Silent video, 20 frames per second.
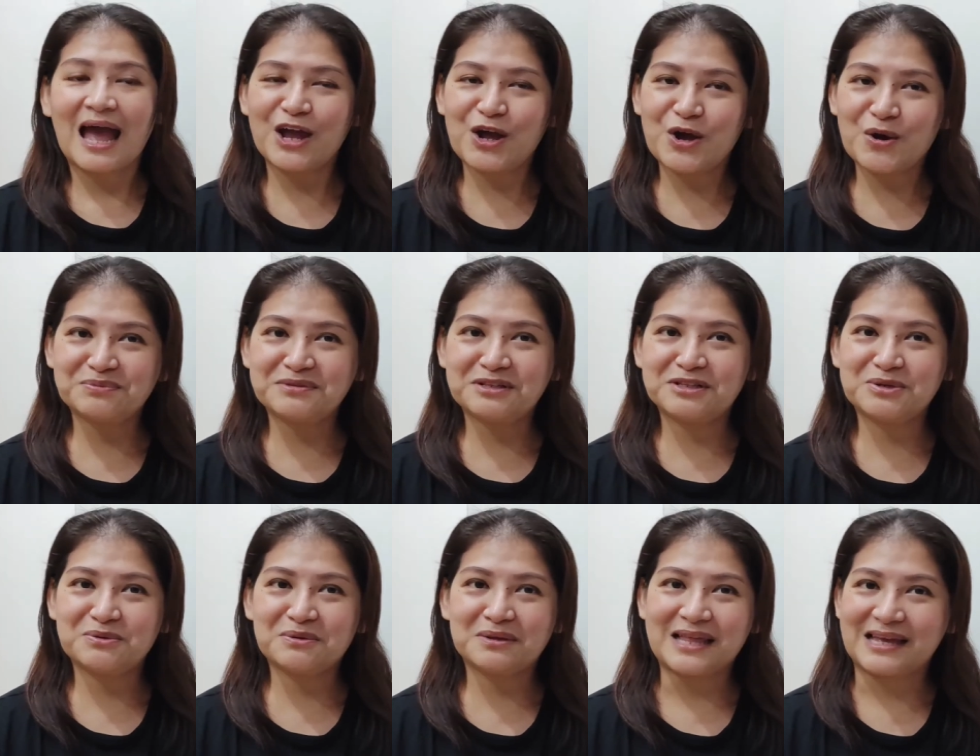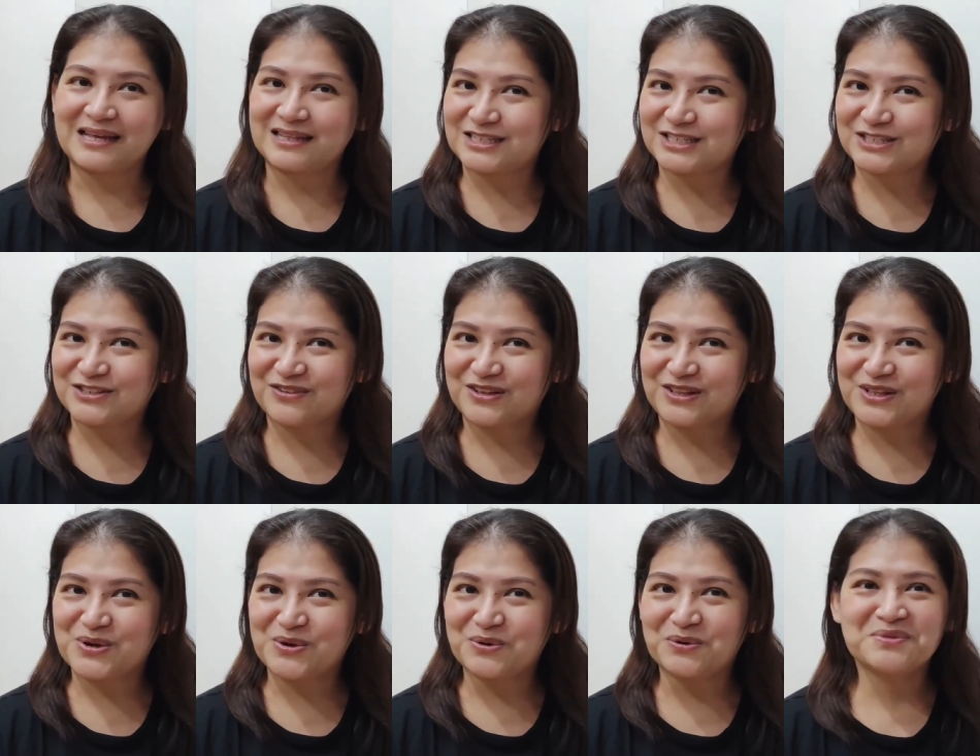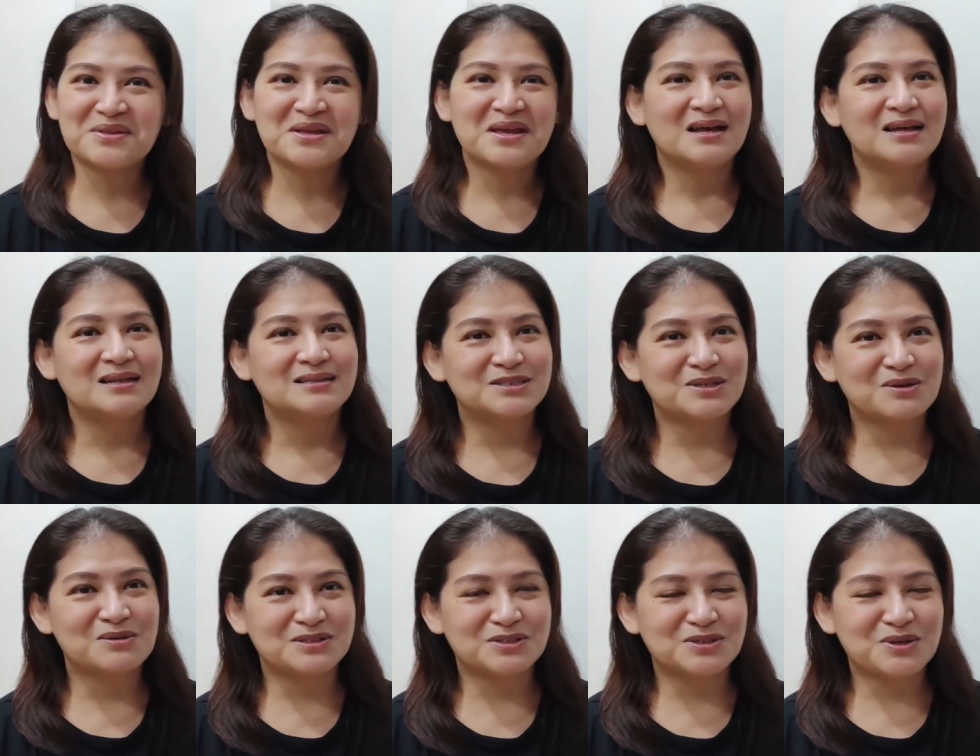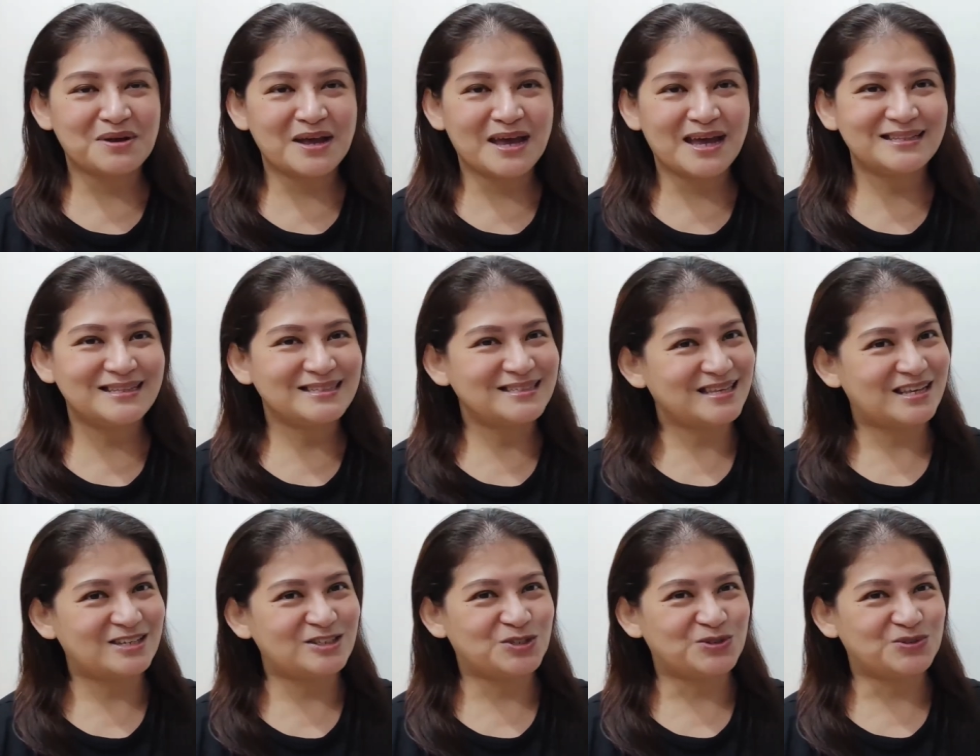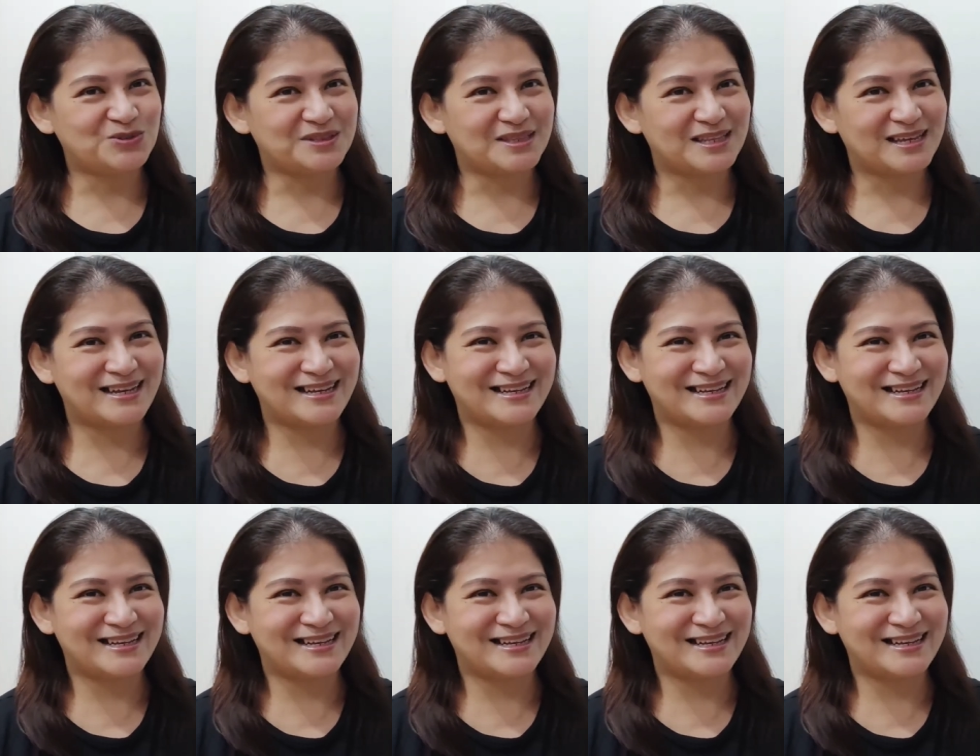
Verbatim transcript: I hope that you will like this video. So let's go ahead and stay tuned.